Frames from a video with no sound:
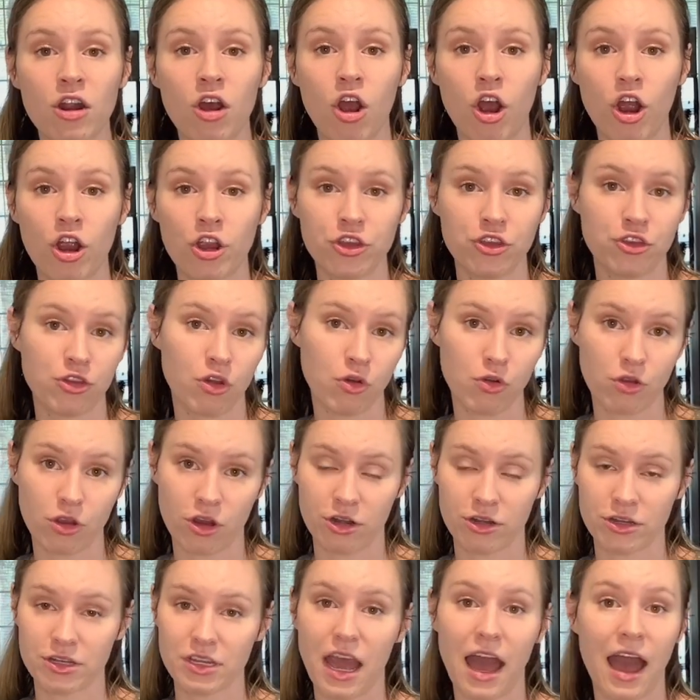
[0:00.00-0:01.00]
our
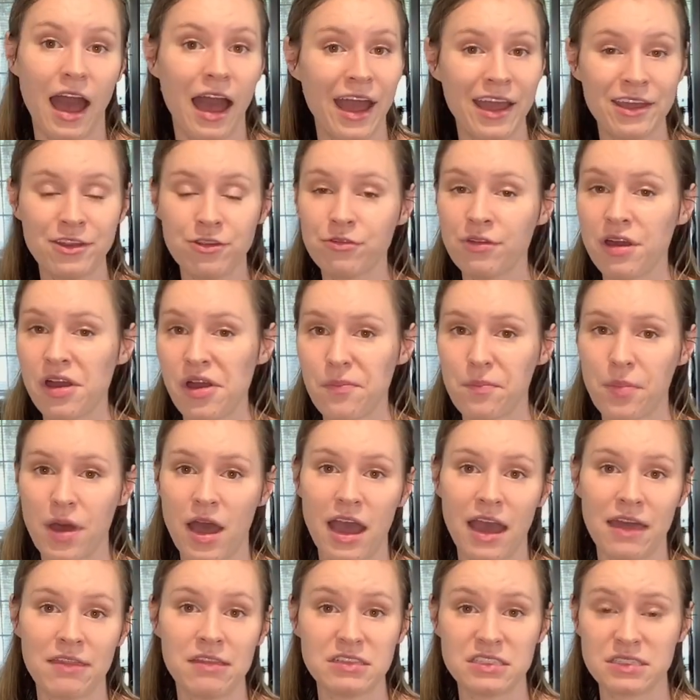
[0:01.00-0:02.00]
yogurt. I do not
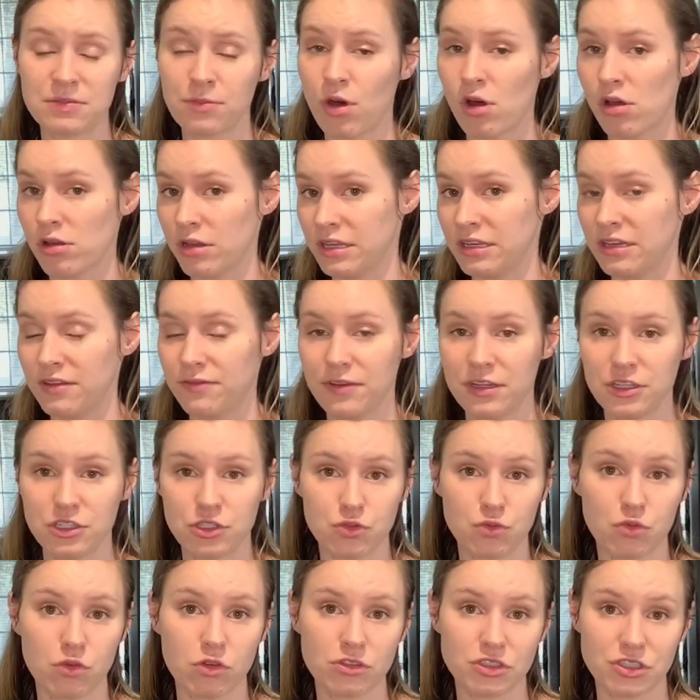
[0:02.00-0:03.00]
buy the small
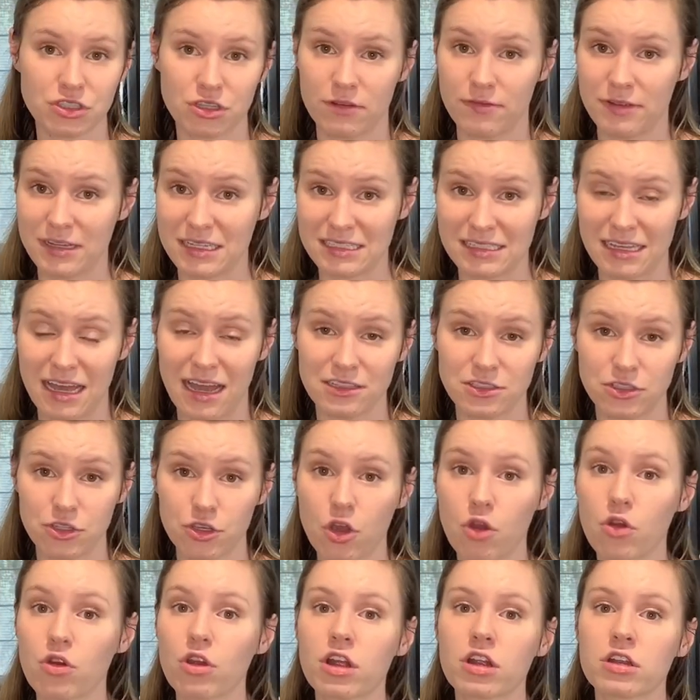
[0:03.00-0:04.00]
individual serving size
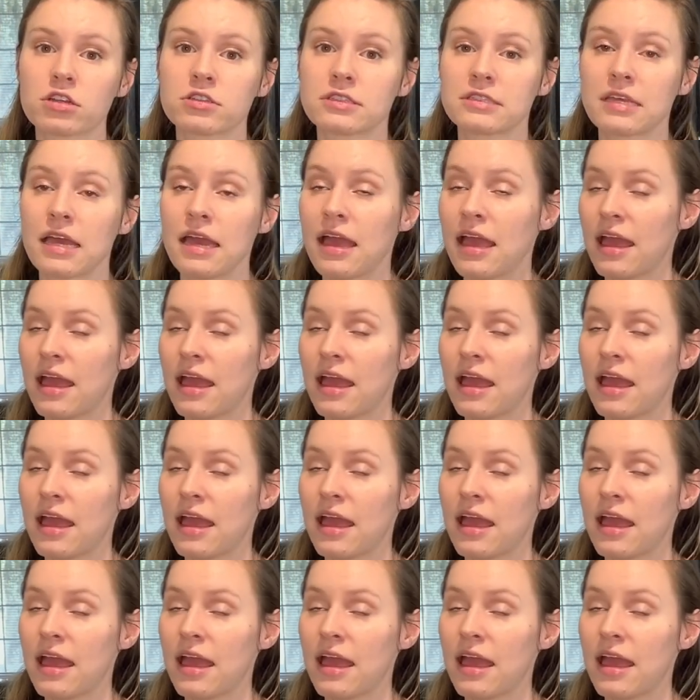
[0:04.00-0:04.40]
yogurts.